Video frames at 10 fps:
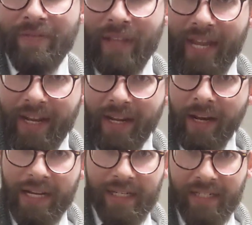
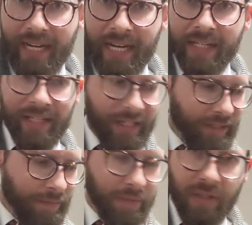Then in D, I just
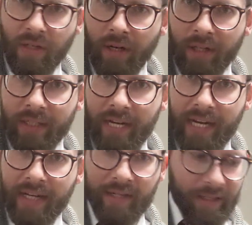did some stock
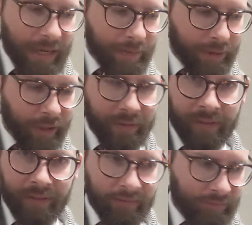standard double stop.